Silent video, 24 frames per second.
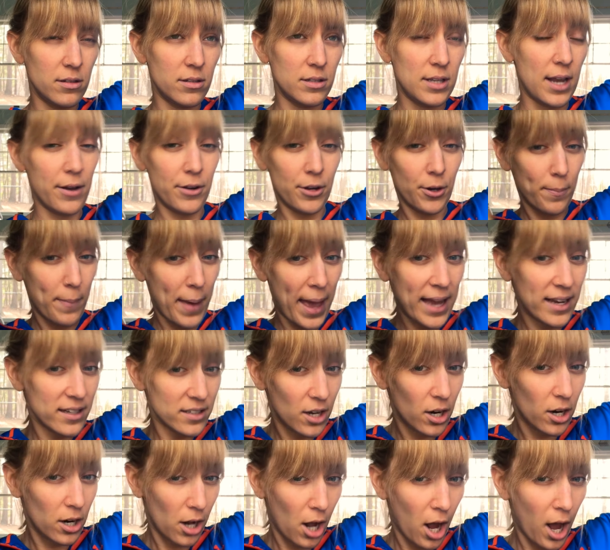Now your bangs
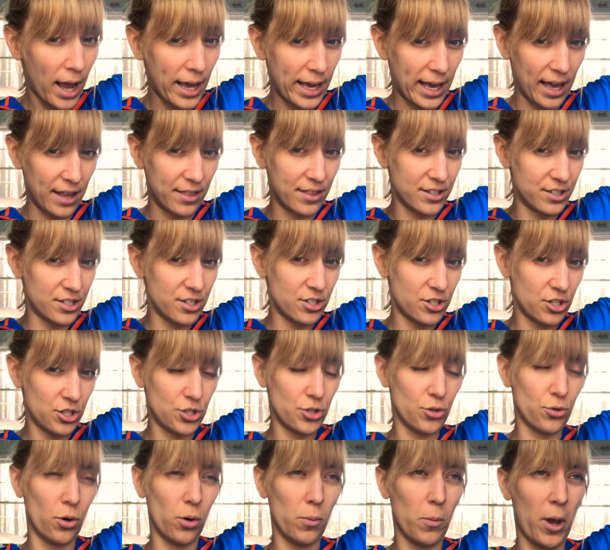aren't cut yet. This is just
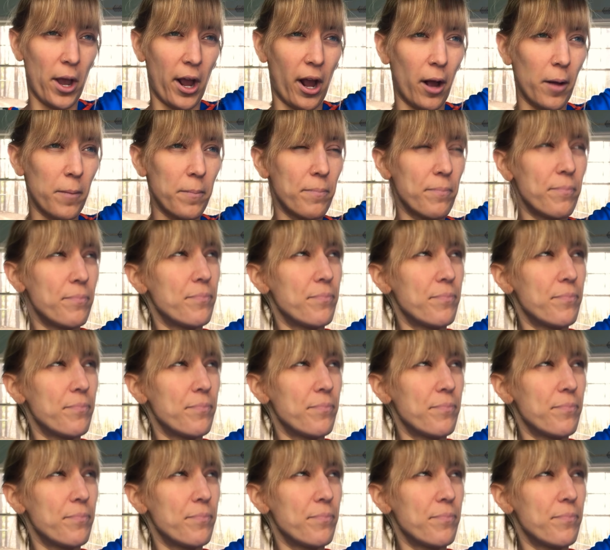your normal hair.